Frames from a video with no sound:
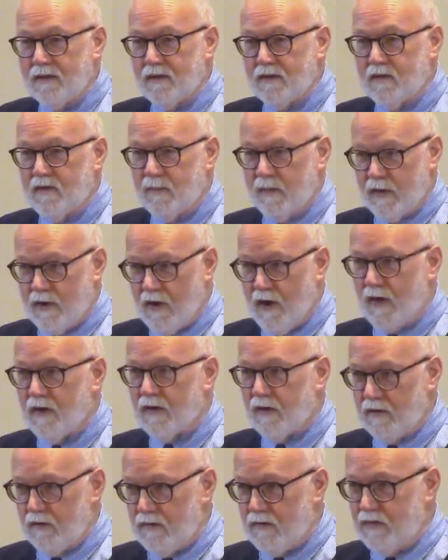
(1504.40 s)
to be called a
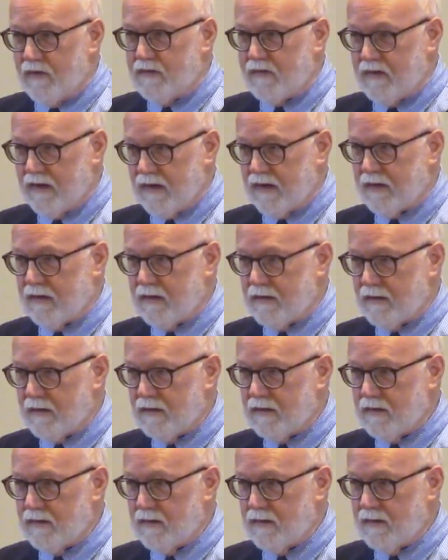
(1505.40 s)
lunatic?
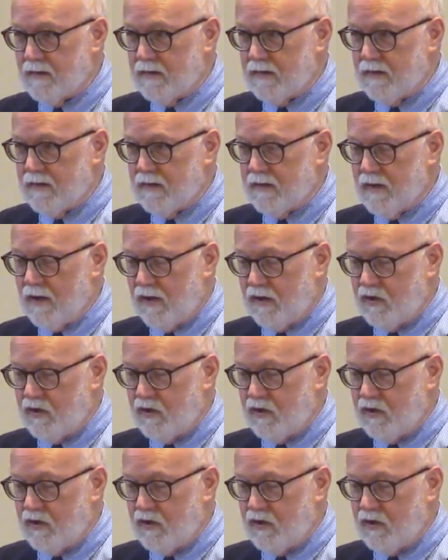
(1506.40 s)
Are